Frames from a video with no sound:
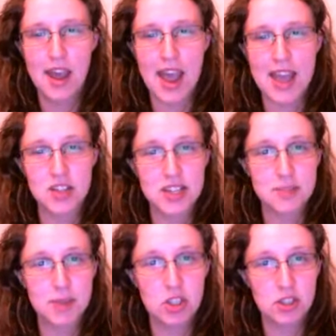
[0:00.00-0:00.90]
So that's
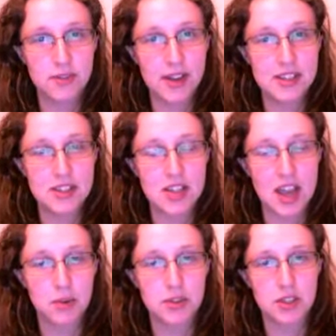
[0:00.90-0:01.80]
my 2 vectors that
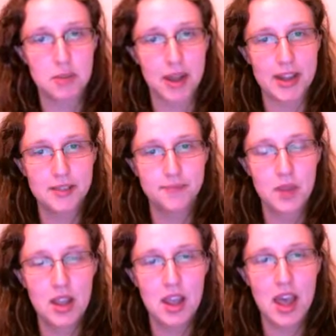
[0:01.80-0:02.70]
I want to combine.
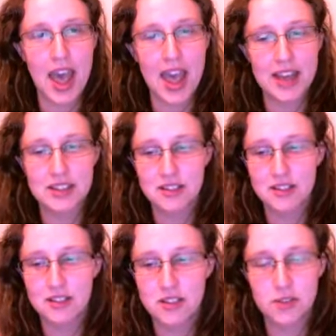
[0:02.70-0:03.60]
And
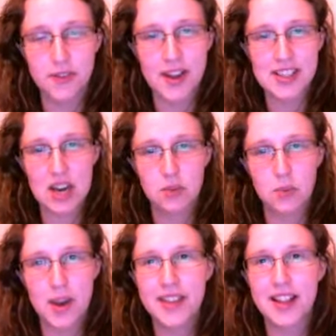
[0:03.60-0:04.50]
to find out
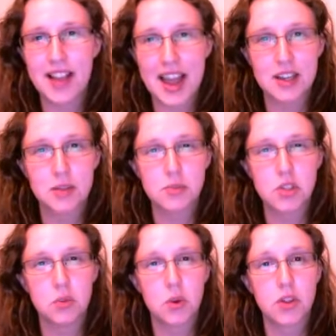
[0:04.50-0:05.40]
where they'll add up
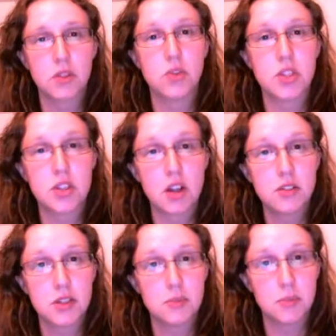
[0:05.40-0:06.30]
to, what the
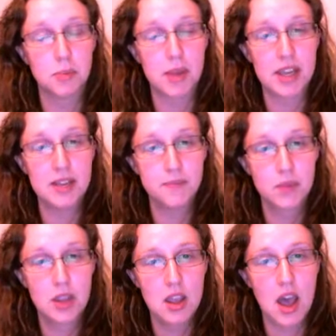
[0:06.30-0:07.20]
resultant will be,
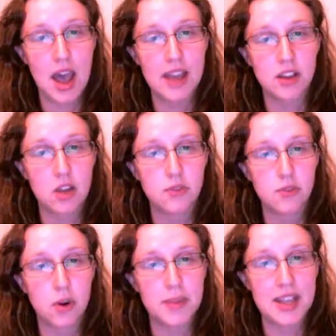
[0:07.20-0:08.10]
I go
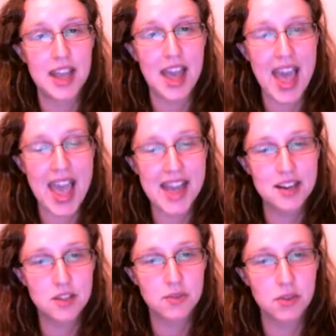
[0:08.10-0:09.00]
from the
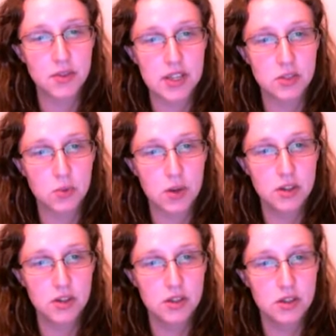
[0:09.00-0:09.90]
end of the first
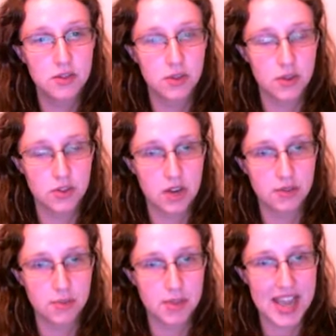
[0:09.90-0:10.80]
one, so
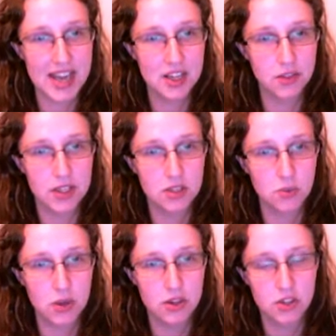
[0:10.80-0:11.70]
from the tail of the first
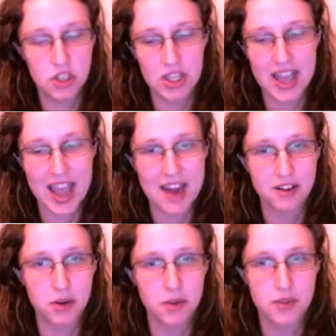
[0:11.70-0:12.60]
one to the
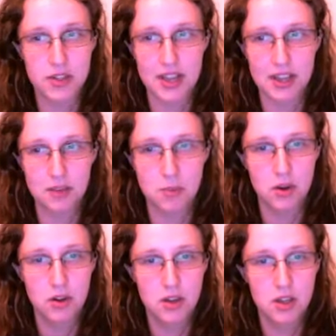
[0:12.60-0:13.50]
arrow of the second
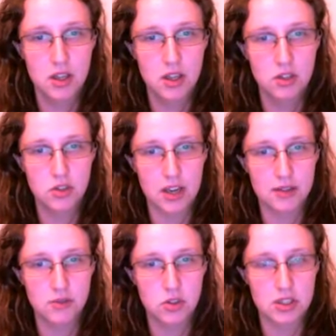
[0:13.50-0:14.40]
one. So
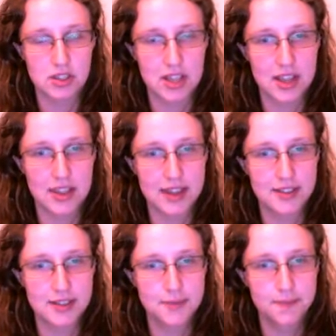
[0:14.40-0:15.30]
just like that.